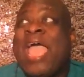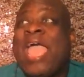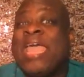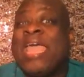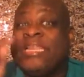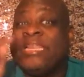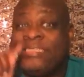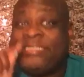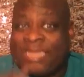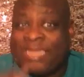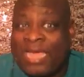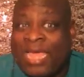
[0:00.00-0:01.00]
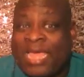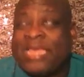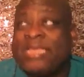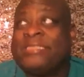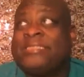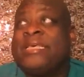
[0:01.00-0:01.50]
And it
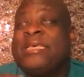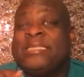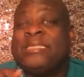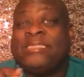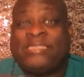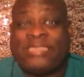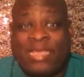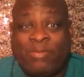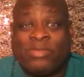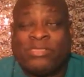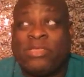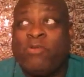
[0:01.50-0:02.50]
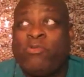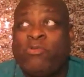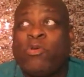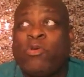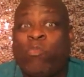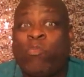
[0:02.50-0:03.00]
does seem as though
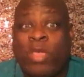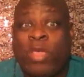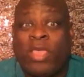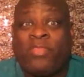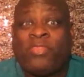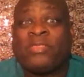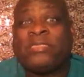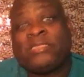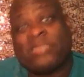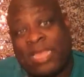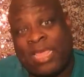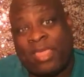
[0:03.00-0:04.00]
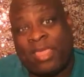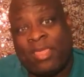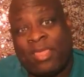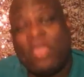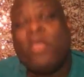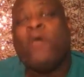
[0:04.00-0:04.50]
you're with Slick
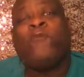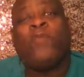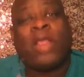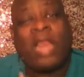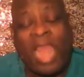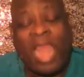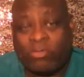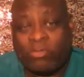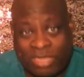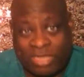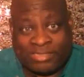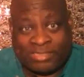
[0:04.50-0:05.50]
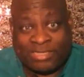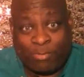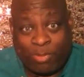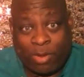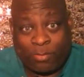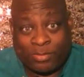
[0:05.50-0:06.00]
for clout chasing
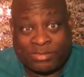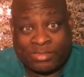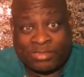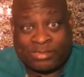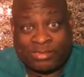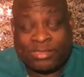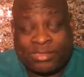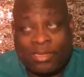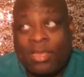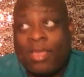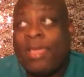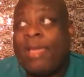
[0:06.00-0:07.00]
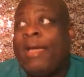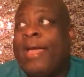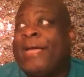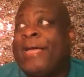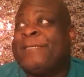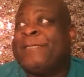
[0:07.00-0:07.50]
purposes.
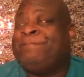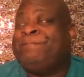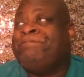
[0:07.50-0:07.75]
That's